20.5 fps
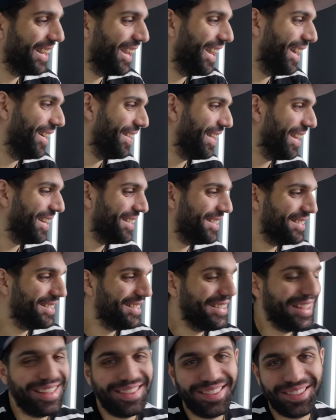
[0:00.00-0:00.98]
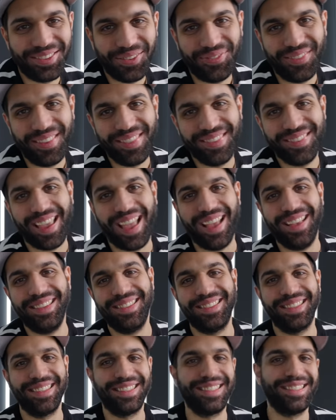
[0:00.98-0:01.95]
yeah, that's that's a
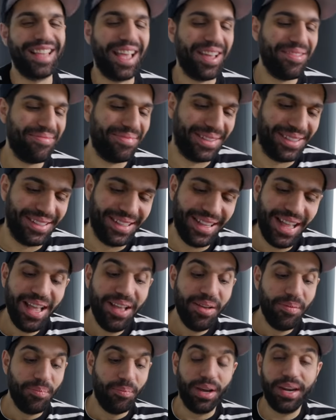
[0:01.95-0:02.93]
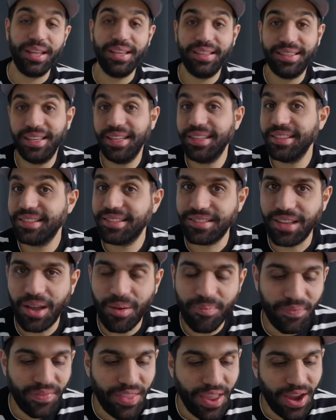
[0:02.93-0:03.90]
fantastic sample. But he didn't
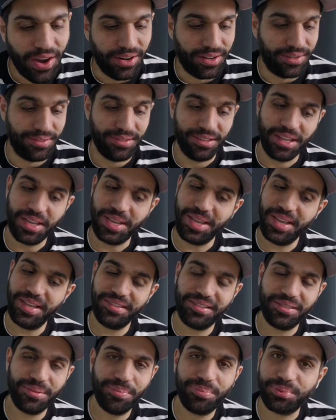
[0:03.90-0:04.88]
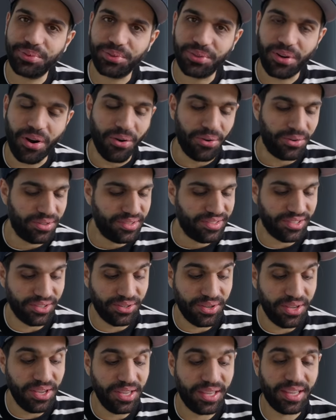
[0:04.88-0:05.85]
stop there. He is a pro,
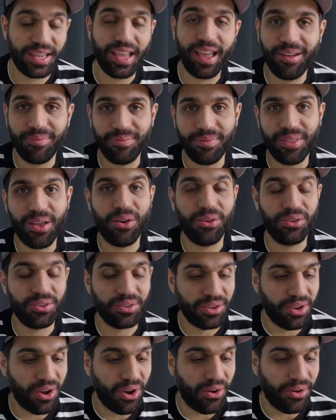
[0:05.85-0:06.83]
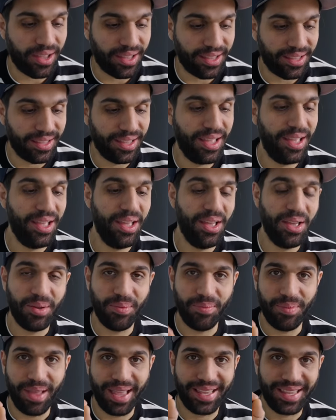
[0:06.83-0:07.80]
so he kept on going,
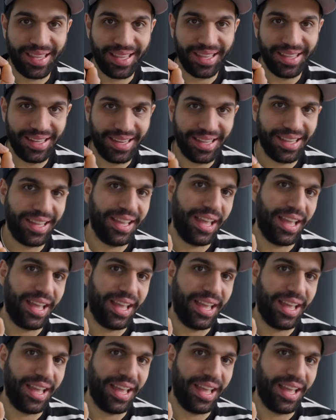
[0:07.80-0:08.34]
making it